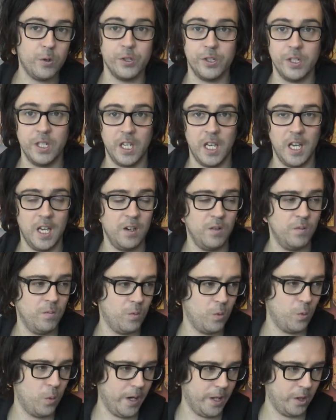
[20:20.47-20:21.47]
because they
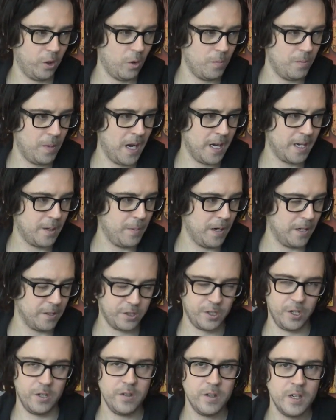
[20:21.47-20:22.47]
gain quite a lot back per
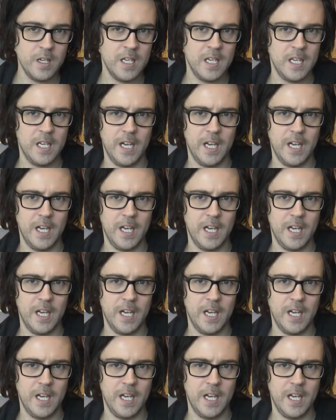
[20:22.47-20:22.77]
turn